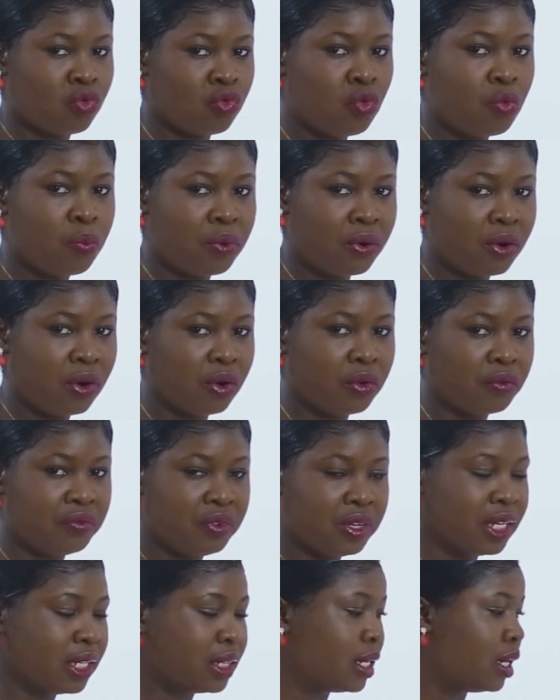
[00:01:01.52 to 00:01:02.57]
group of
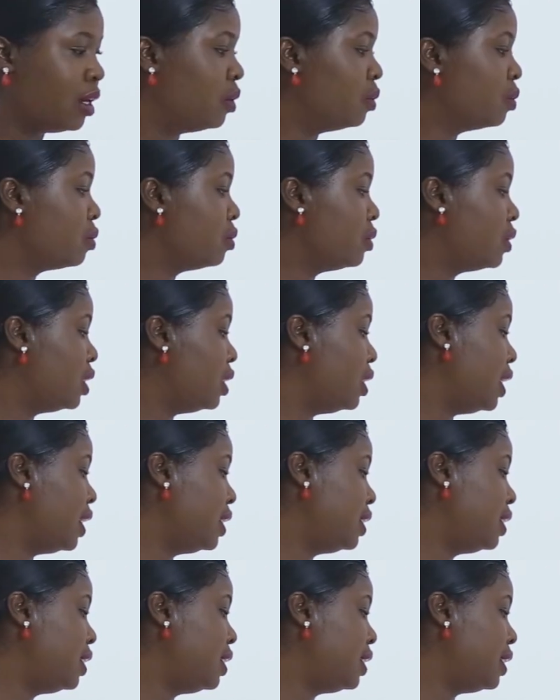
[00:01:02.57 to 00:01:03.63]
data.
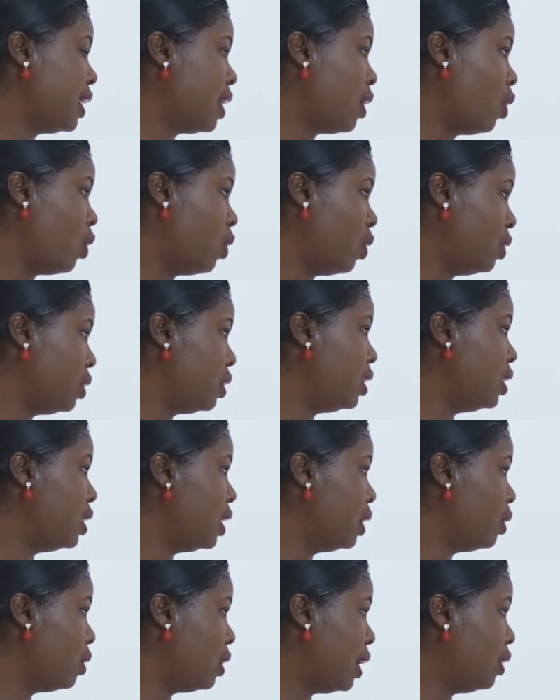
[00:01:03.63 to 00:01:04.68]
Then
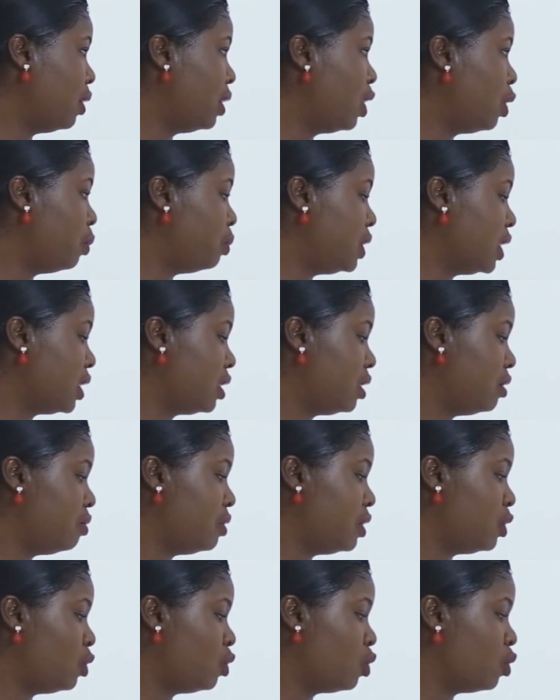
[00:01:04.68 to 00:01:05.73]
secondly, another objective
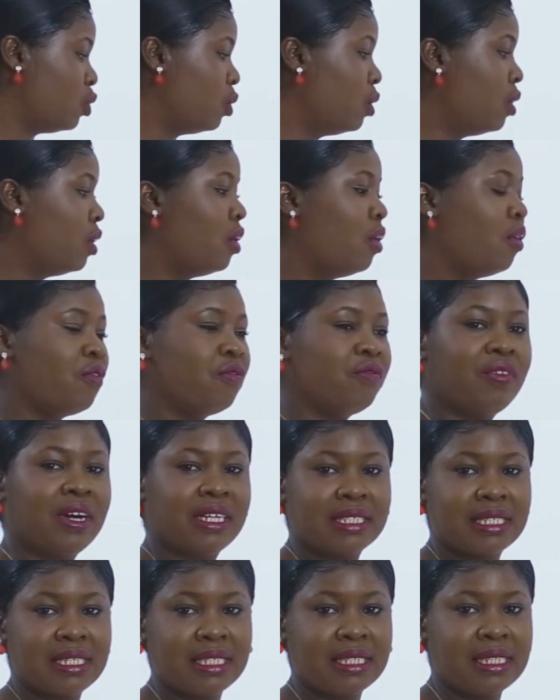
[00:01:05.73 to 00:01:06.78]
is to
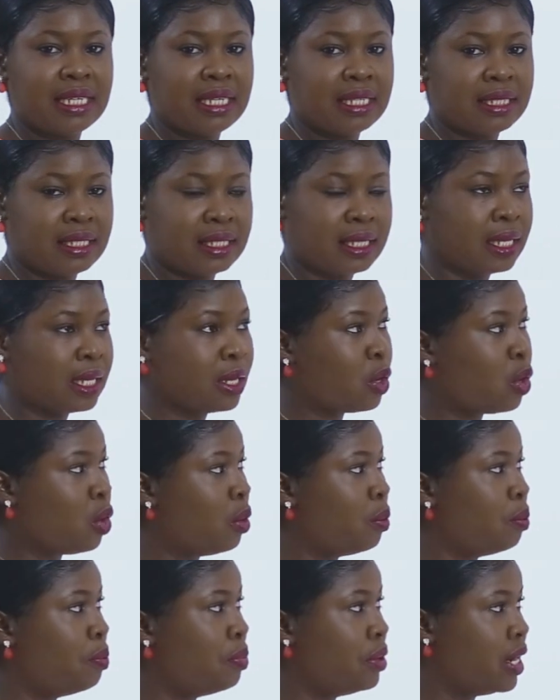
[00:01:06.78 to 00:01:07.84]
facilitate
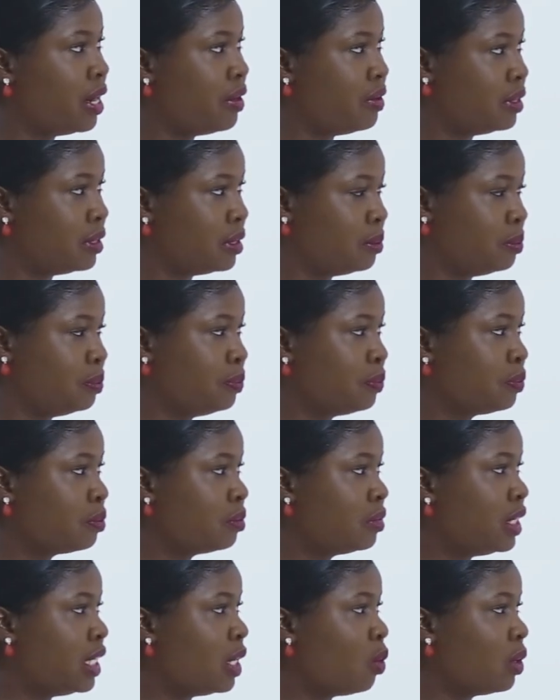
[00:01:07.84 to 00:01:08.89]
comparison.
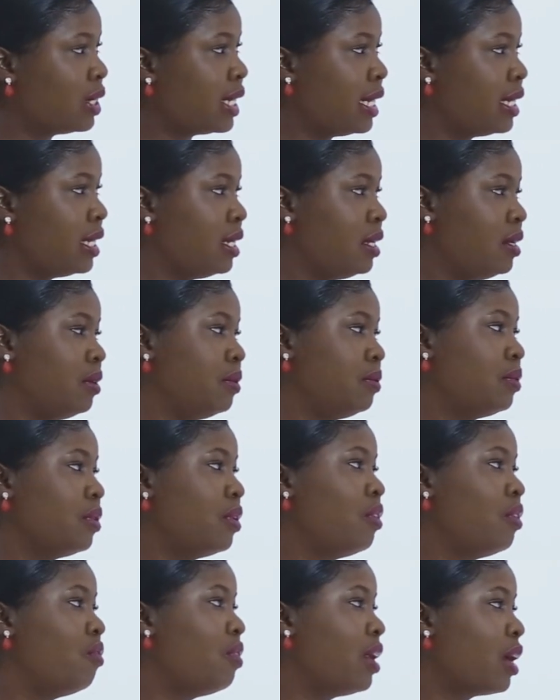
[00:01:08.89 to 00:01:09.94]
Then what are the
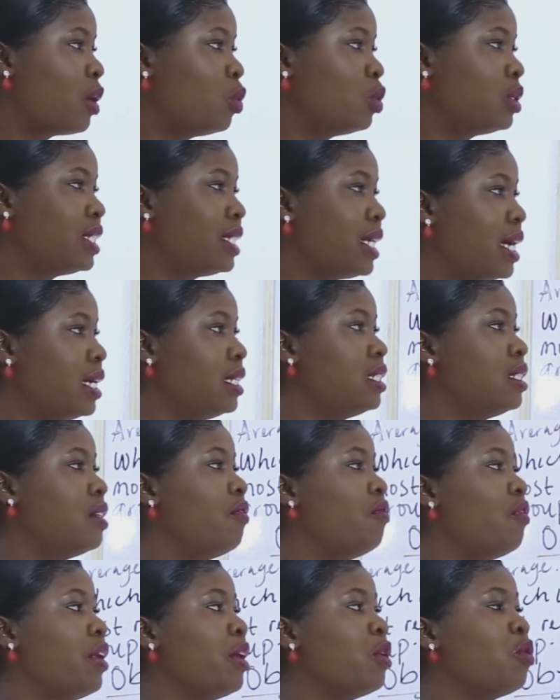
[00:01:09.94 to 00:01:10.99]
requisites
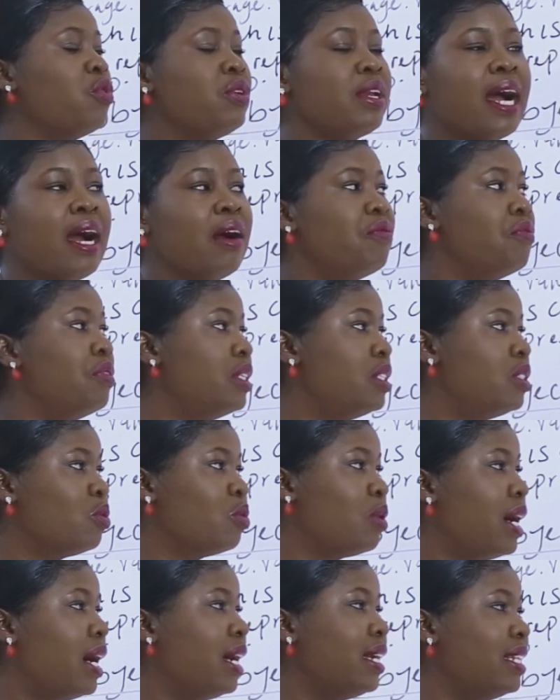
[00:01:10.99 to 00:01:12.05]
for a good average?
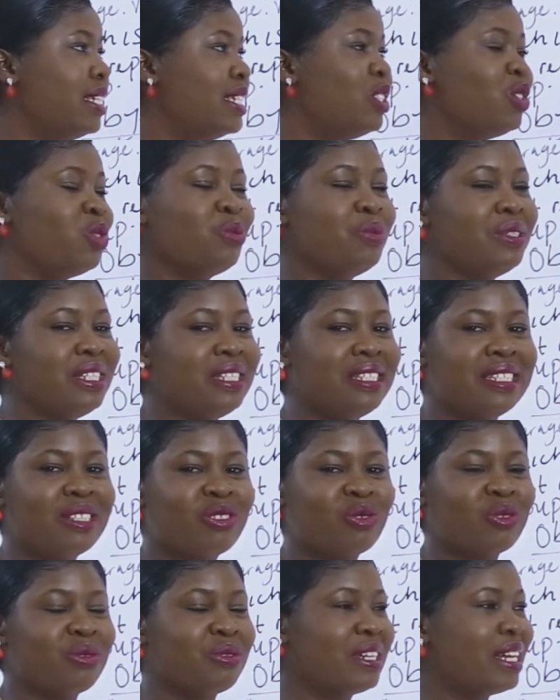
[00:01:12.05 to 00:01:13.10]
One, it should be easy
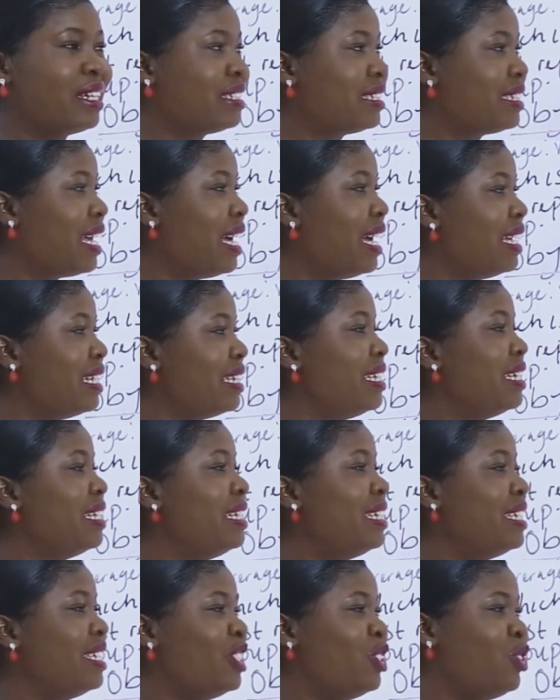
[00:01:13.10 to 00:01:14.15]
to understand,
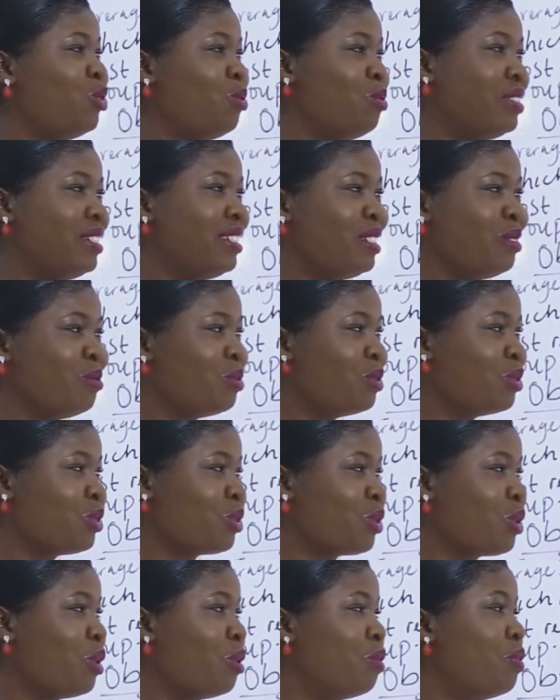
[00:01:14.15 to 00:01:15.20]
it should be simple
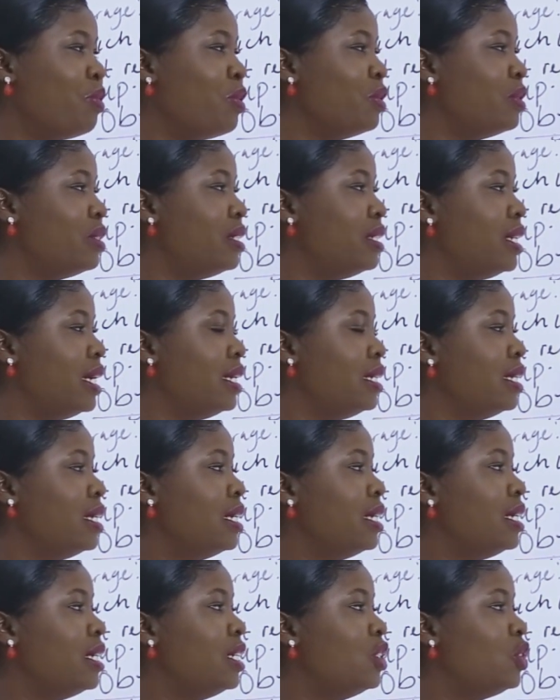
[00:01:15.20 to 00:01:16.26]
to compute, then
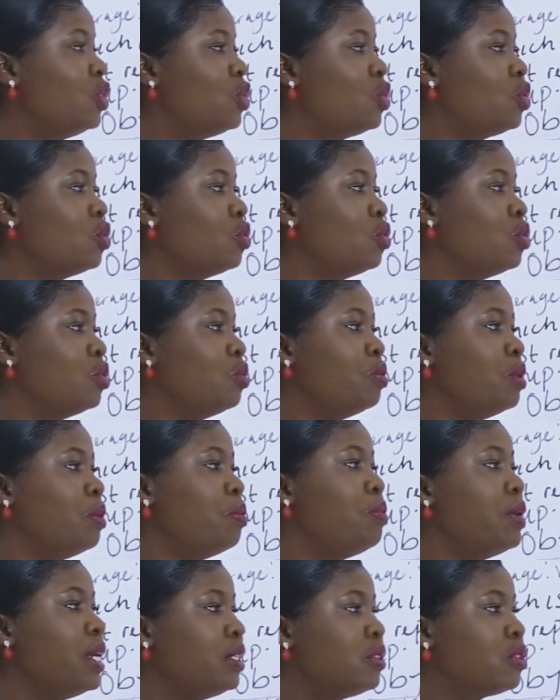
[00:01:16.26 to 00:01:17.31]
it should be
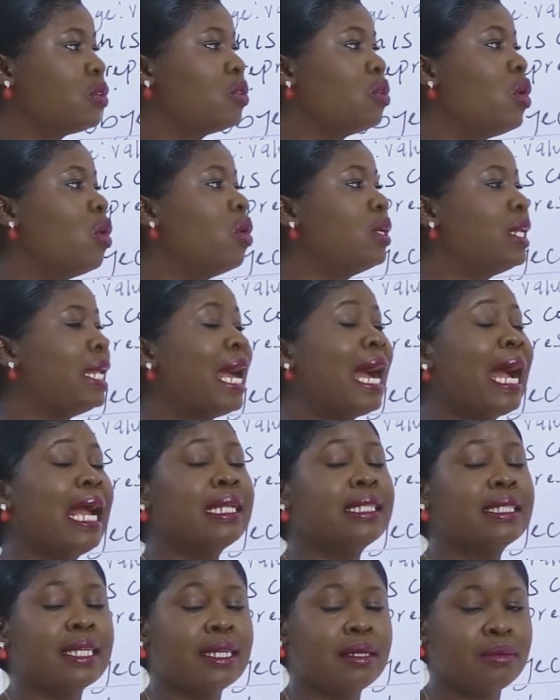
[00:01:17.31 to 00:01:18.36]
based on all the
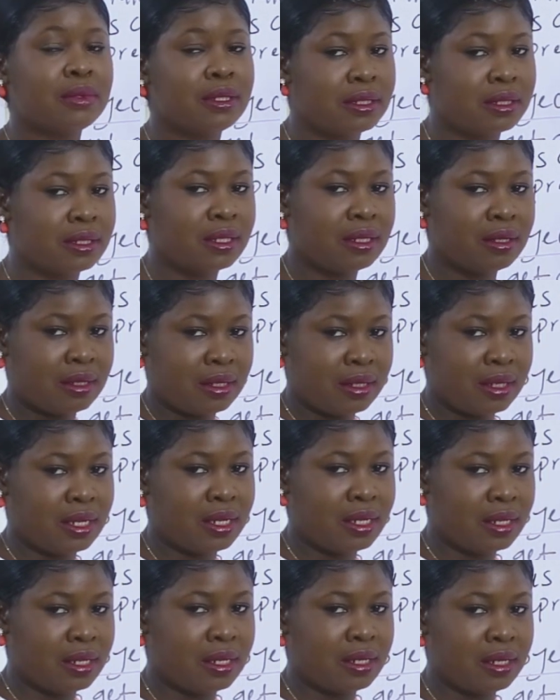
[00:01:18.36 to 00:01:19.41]
items
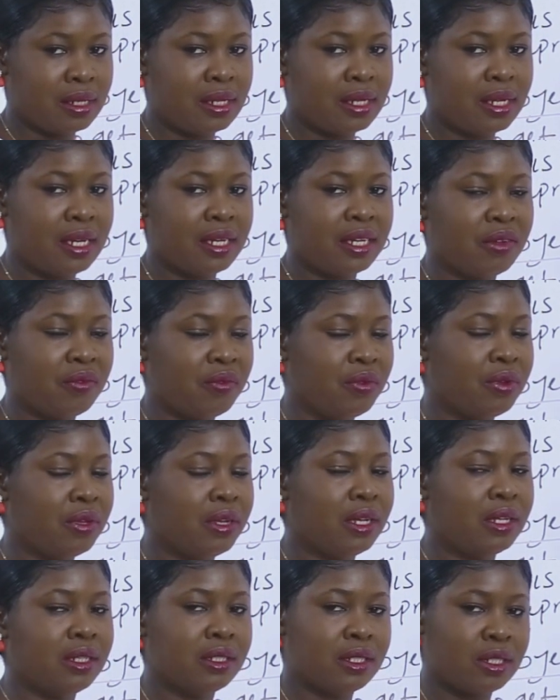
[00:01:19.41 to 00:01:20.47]
in
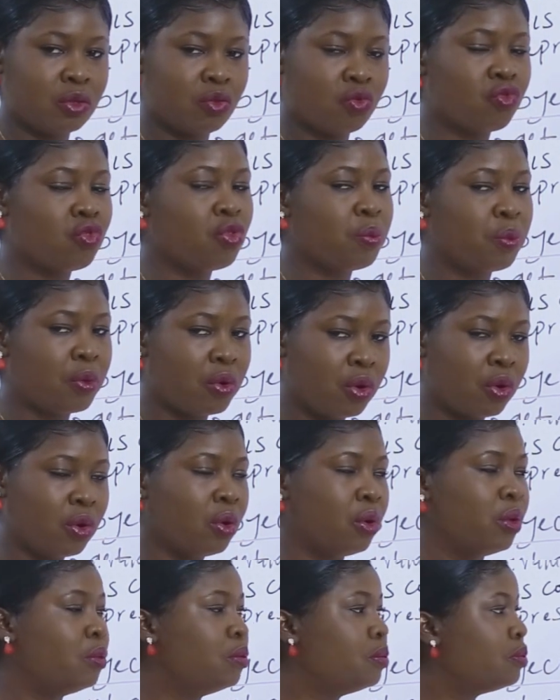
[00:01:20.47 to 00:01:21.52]
the group
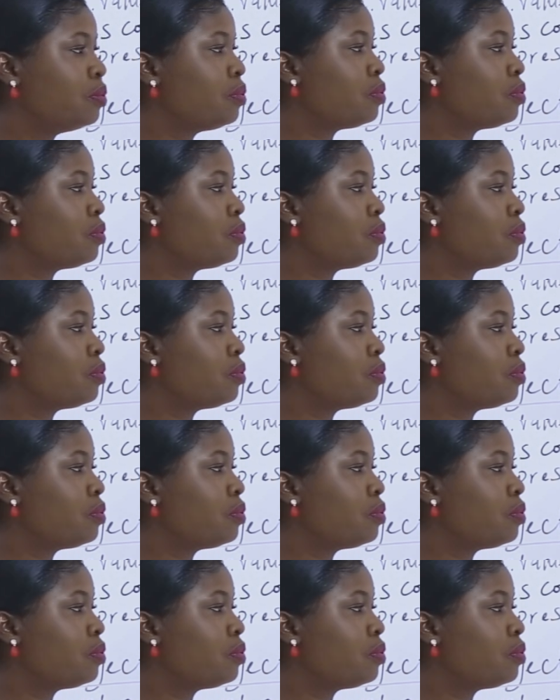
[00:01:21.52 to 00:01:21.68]
or